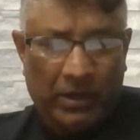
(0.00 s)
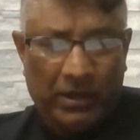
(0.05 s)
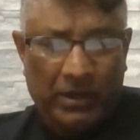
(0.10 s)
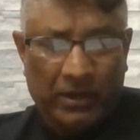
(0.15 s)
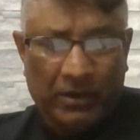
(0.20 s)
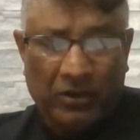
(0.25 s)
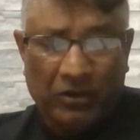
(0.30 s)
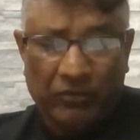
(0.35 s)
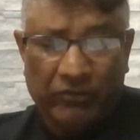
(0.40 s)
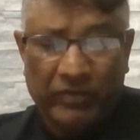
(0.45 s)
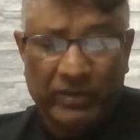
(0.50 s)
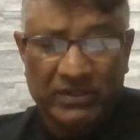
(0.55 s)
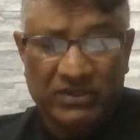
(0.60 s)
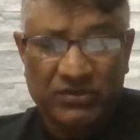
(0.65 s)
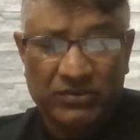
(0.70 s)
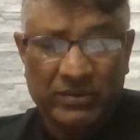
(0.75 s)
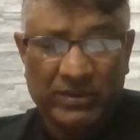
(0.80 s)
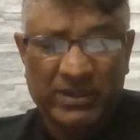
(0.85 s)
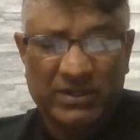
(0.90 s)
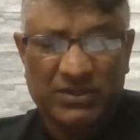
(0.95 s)

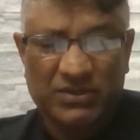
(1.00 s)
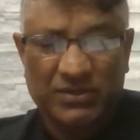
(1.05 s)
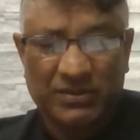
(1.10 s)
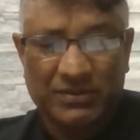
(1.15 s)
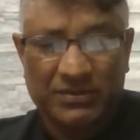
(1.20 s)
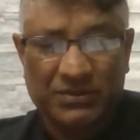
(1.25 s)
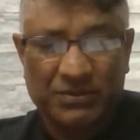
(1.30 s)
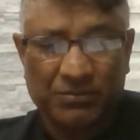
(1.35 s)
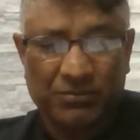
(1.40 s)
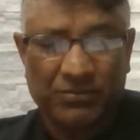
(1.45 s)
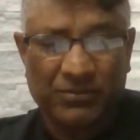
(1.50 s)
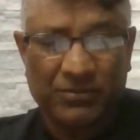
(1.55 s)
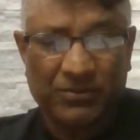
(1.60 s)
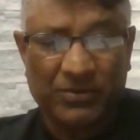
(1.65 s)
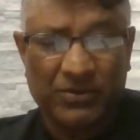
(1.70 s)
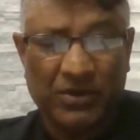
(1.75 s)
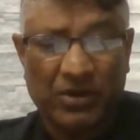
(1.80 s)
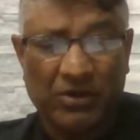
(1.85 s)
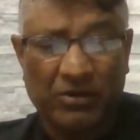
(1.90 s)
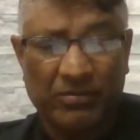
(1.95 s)
Congratulations to
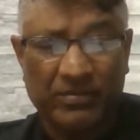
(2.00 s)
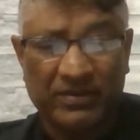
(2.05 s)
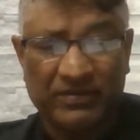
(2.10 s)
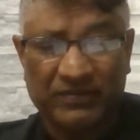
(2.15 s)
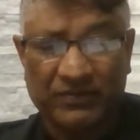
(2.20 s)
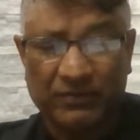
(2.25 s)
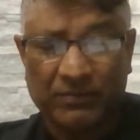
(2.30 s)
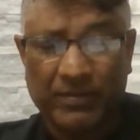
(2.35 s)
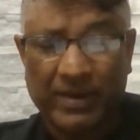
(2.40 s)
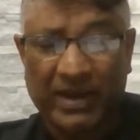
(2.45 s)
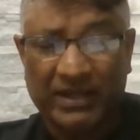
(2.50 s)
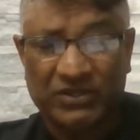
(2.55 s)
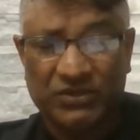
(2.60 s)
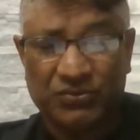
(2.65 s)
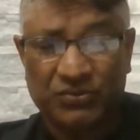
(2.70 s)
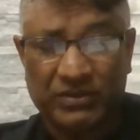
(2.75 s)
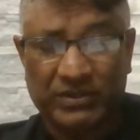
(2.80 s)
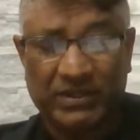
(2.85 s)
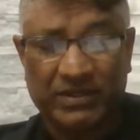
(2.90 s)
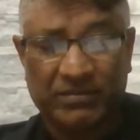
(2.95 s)
young Mr.
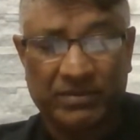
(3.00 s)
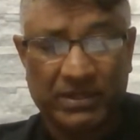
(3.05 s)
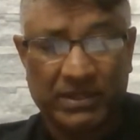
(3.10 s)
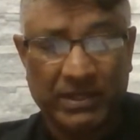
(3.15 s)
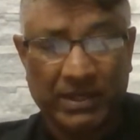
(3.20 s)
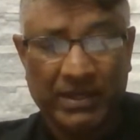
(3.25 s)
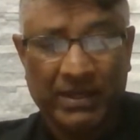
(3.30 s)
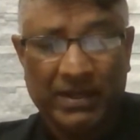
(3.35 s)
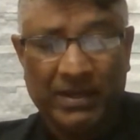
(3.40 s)
Matthew Davy.